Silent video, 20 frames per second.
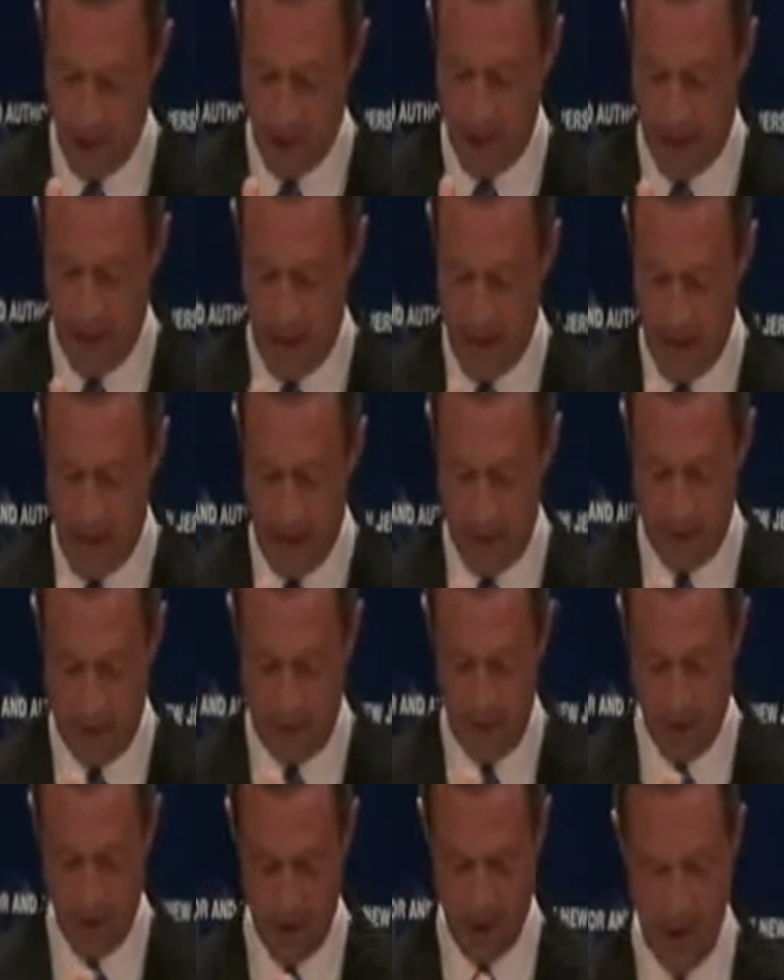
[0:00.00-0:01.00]
are
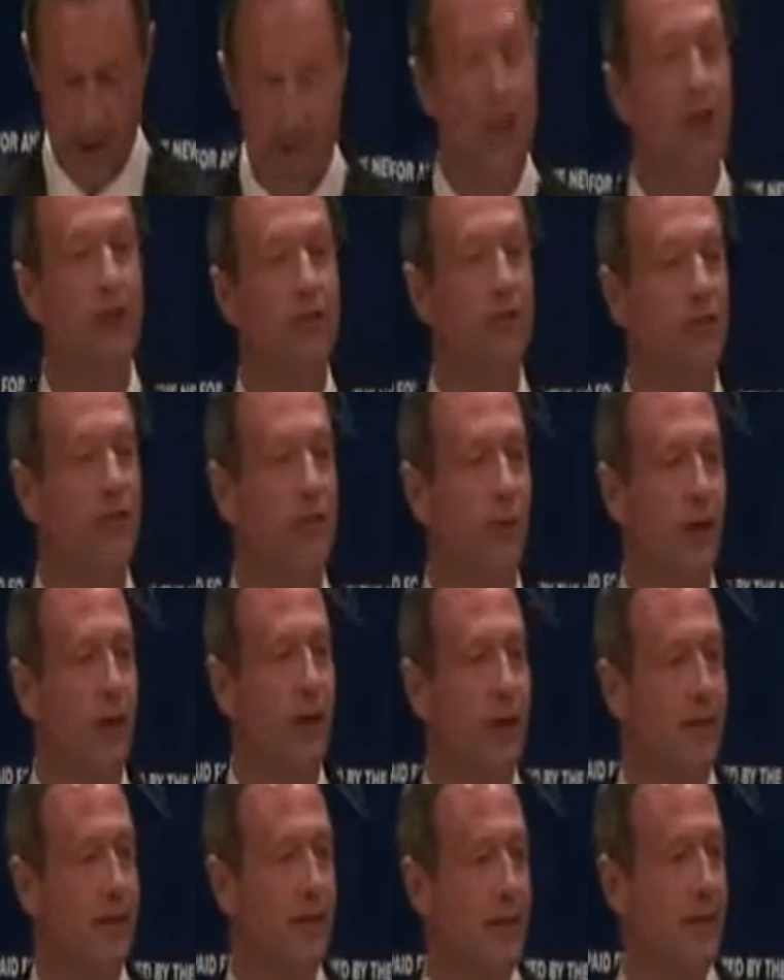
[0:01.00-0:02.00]
engaged in
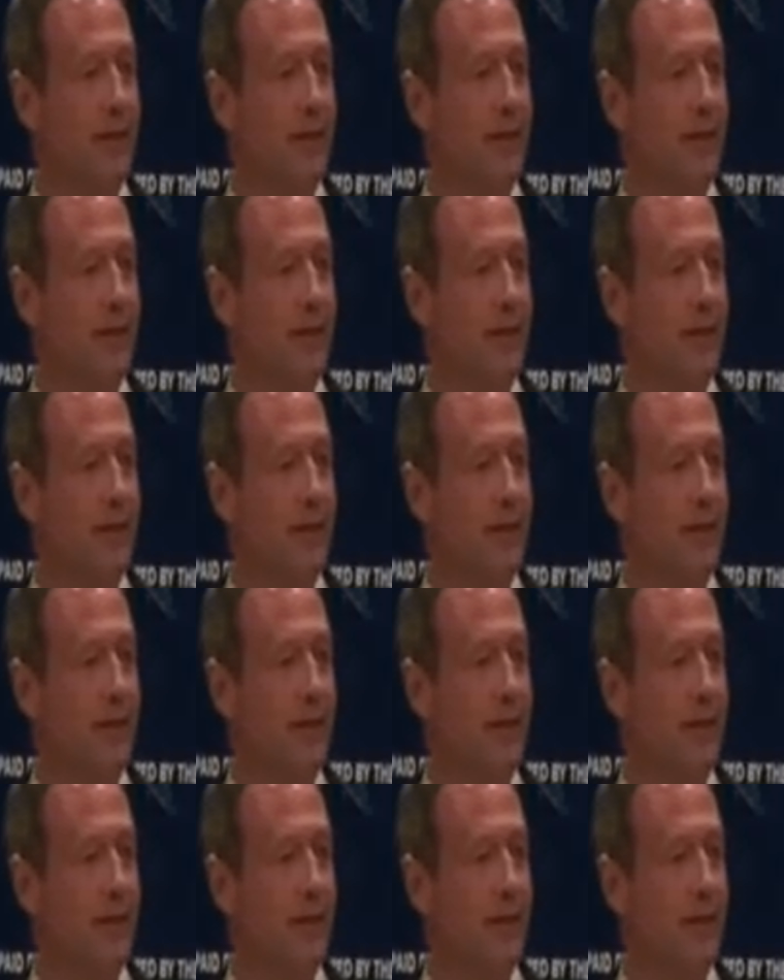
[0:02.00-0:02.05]
historic